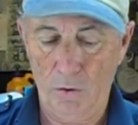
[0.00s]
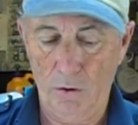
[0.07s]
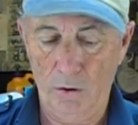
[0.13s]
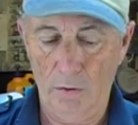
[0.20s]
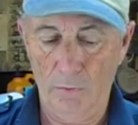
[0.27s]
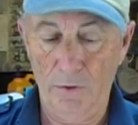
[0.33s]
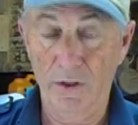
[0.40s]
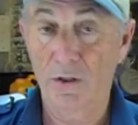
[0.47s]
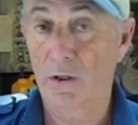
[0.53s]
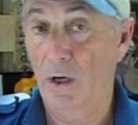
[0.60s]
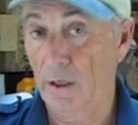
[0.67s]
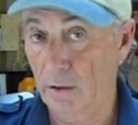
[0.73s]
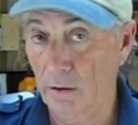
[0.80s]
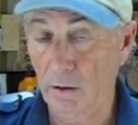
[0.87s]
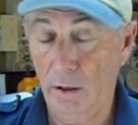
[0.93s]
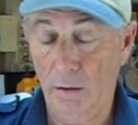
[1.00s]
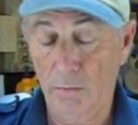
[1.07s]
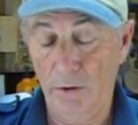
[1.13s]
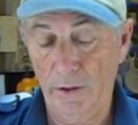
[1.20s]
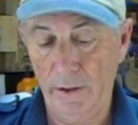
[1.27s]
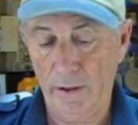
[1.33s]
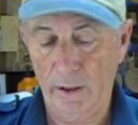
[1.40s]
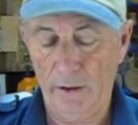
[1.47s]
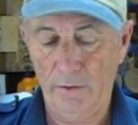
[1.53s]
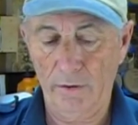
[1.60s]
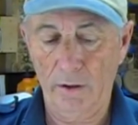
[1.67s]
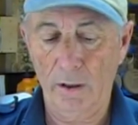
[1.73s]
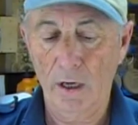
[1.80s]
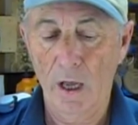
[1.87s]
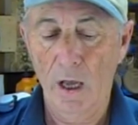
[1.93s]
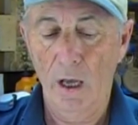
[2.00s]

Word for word: or recycled lumber, that kind of thing,